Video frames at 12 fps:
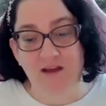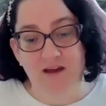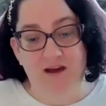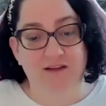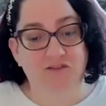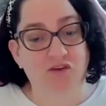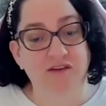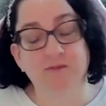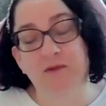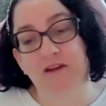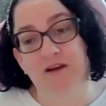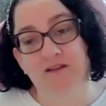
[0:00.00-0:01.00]
It drives
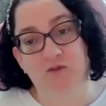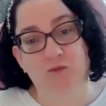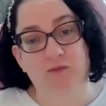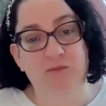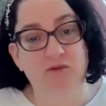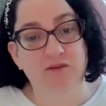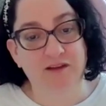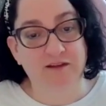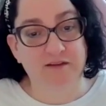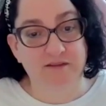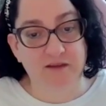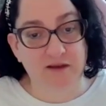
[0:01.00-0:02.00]
me nuts when people get
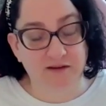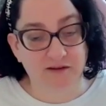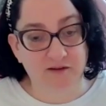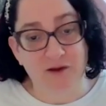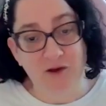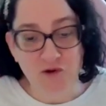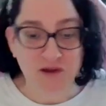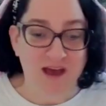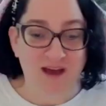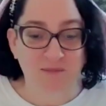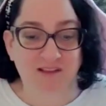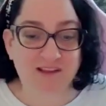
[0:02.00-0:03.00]
excited about, oh yeah,
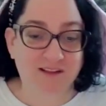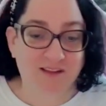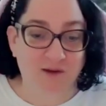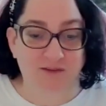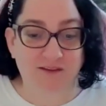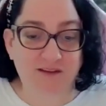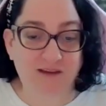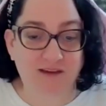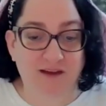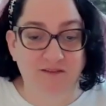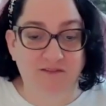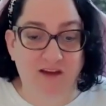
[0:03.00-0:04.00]
I'm a little OCD.
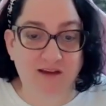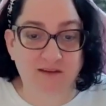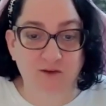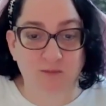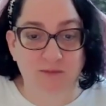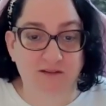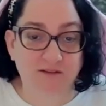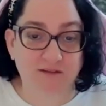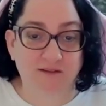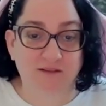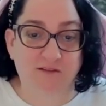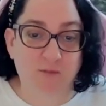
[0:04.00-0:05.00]
I vacuum
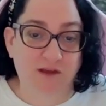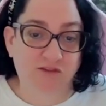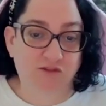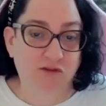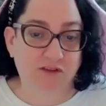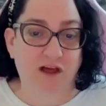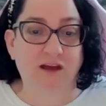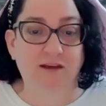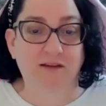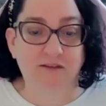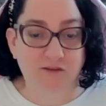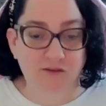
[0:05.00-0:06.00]
in special
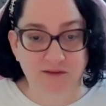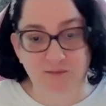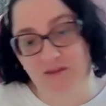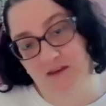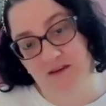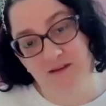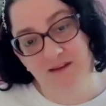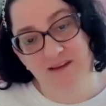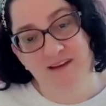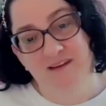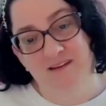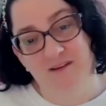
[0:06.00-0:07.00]
lines or something.
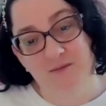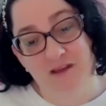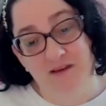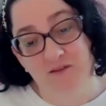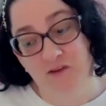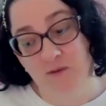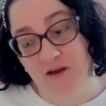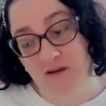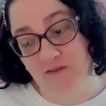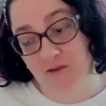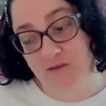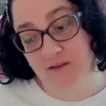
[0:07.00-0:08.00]
I'm like, if you have
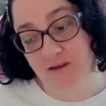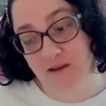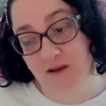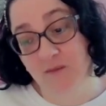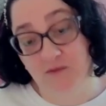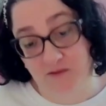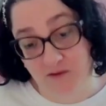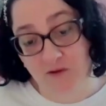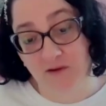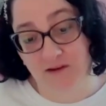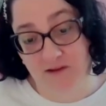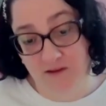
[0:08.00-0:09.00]
OCD, I'm
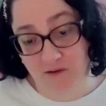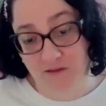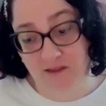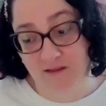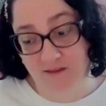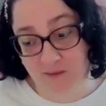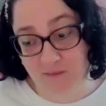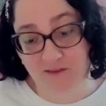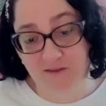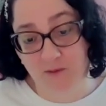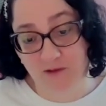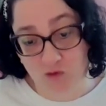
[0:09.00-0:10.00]
sorry to hear that. That
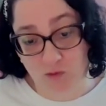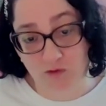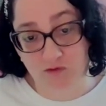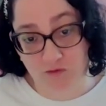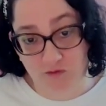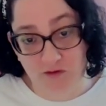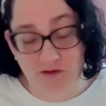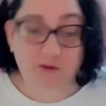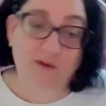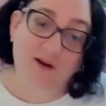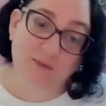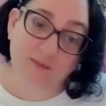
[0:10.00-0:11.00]
must be torture for you.
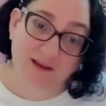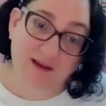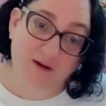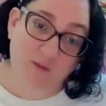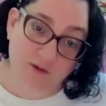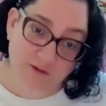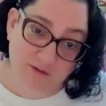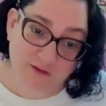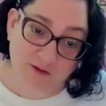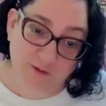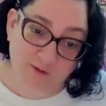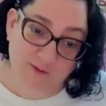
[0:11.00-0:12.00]
How many hours do
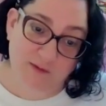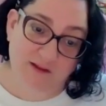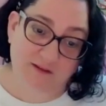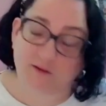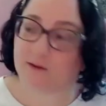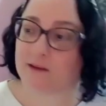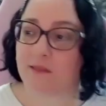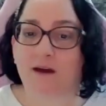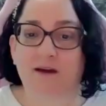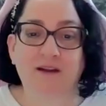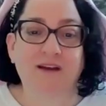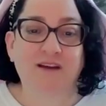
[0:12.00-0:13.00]
you spend doing
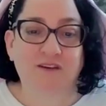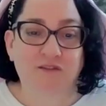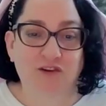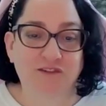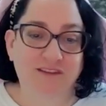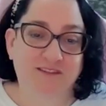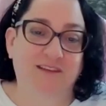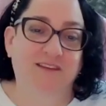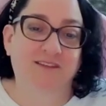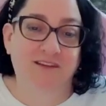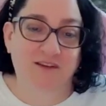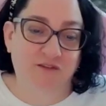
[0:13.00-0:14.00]
that? Versus,
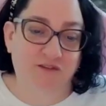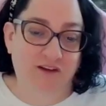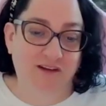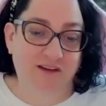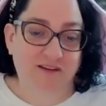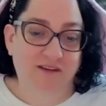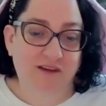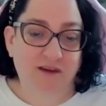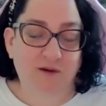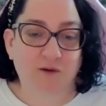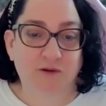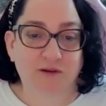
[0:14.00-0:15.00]
isn't it funny and
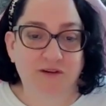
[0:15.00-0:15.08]
cute?